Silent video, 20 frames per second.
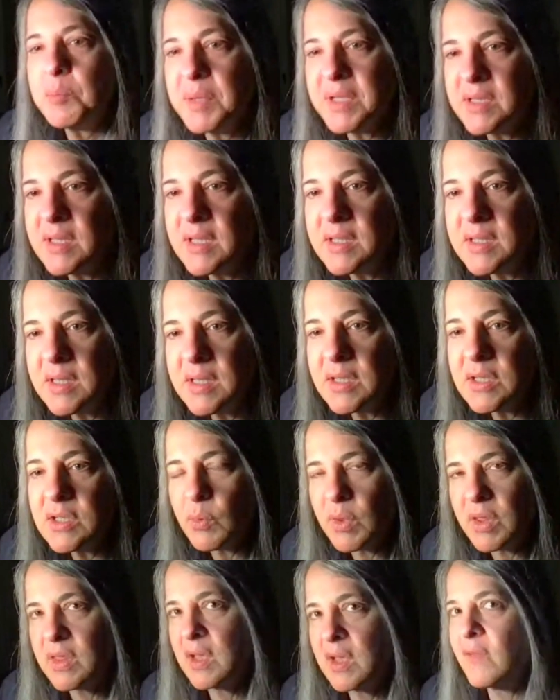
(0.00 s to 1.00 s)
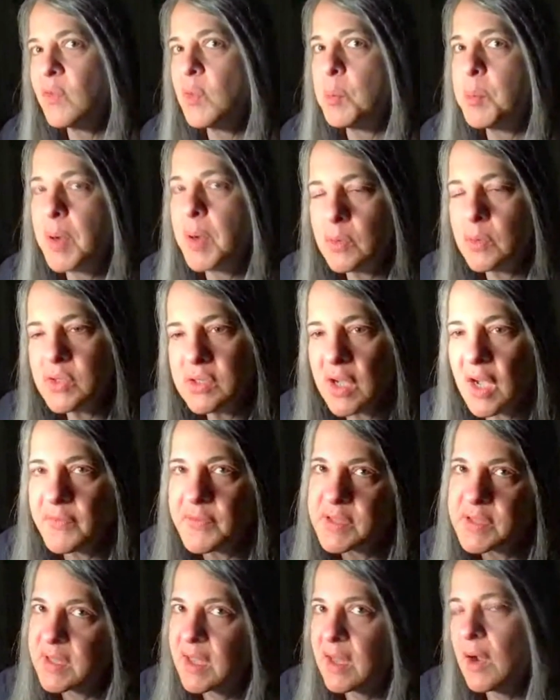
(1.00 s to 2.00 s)
Businesses. So we think of the post
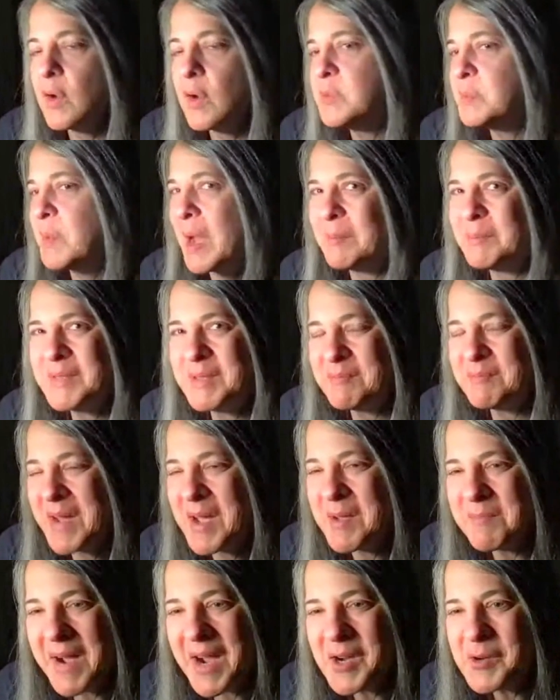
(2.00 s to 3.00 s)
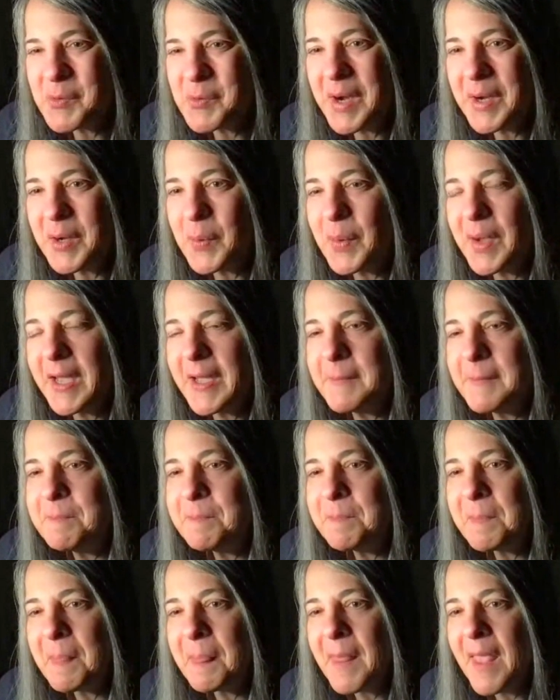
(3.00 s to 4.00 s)
office that always pops in my mind right away.
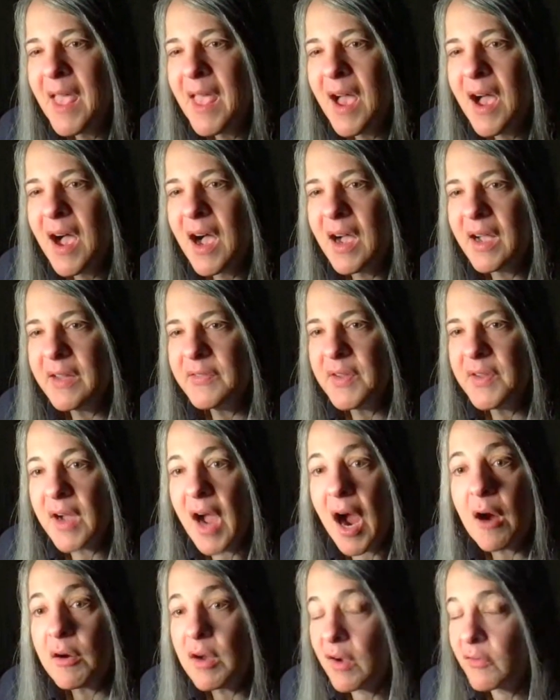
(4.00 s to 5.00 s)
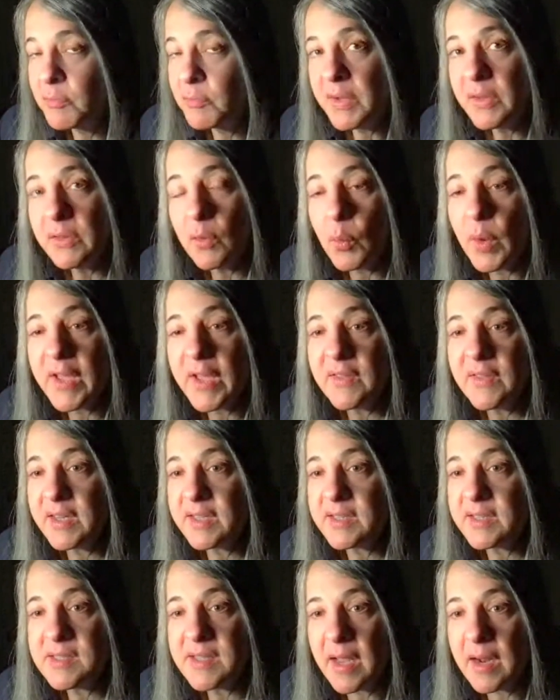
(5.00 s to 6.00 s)
Uh, the, our government and the way that
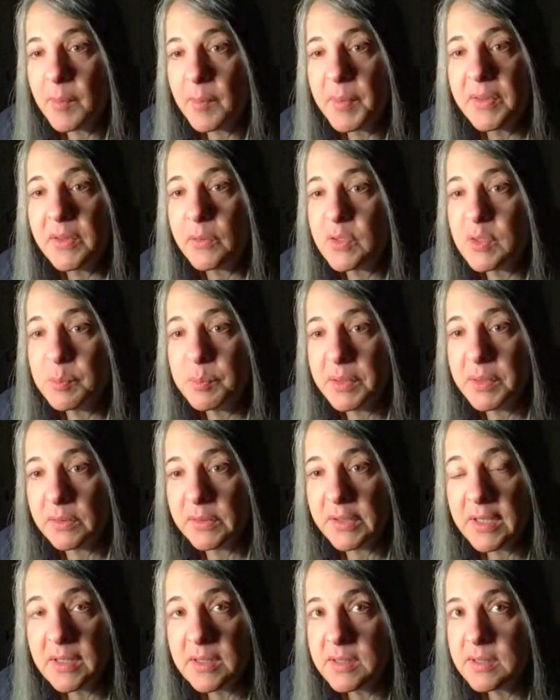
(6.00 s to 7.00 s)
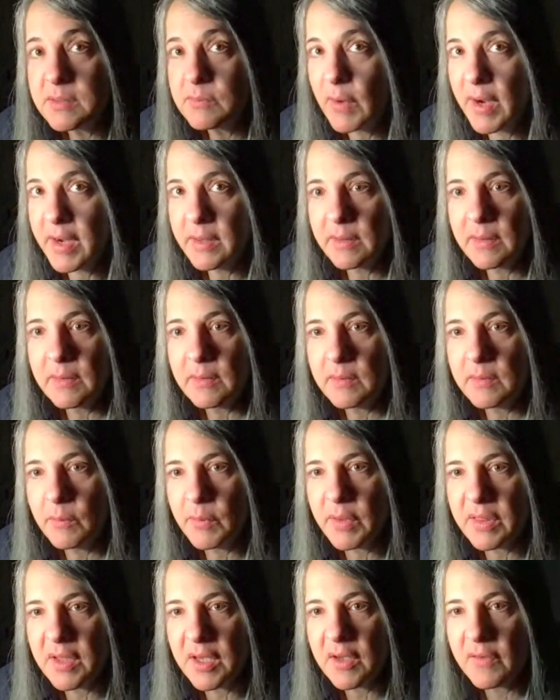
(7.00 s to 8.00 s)
it's set up in those buildings, right?
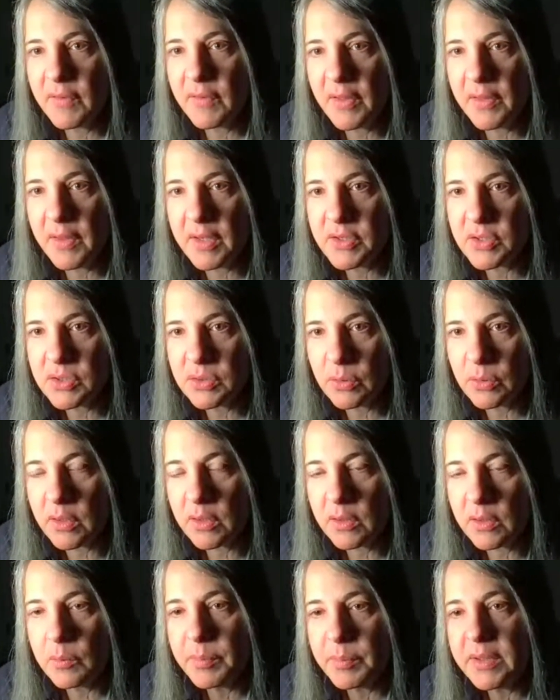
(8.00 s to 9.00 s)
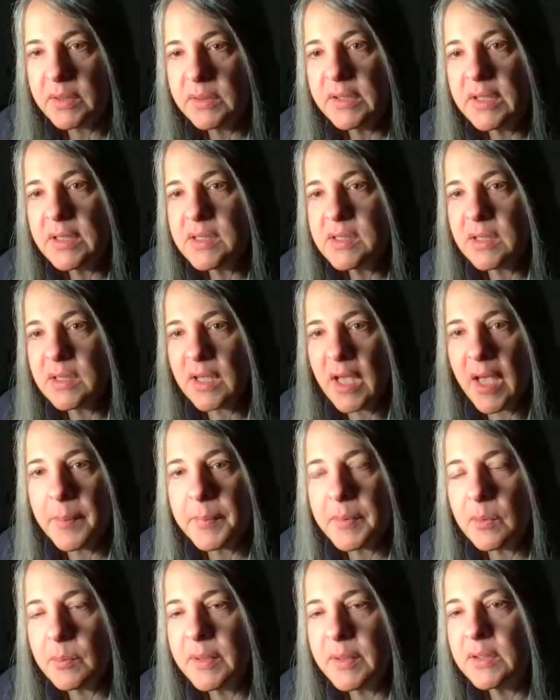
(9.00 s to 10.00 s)
We think of all the historical buildings, the
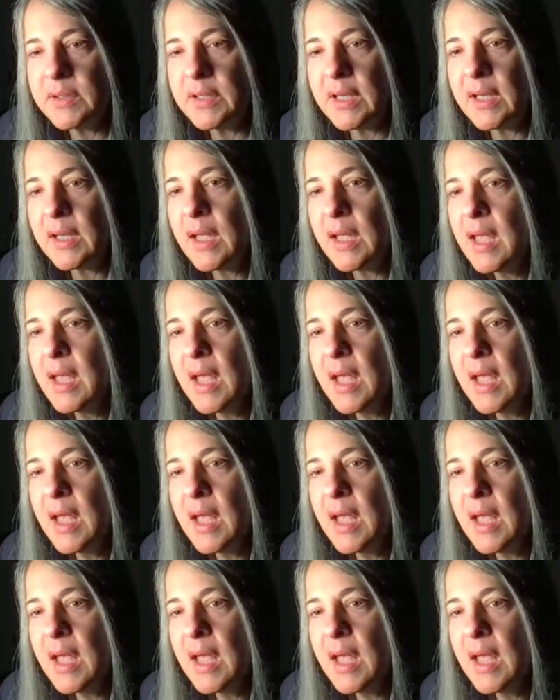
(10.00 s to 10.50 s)
Capitol building.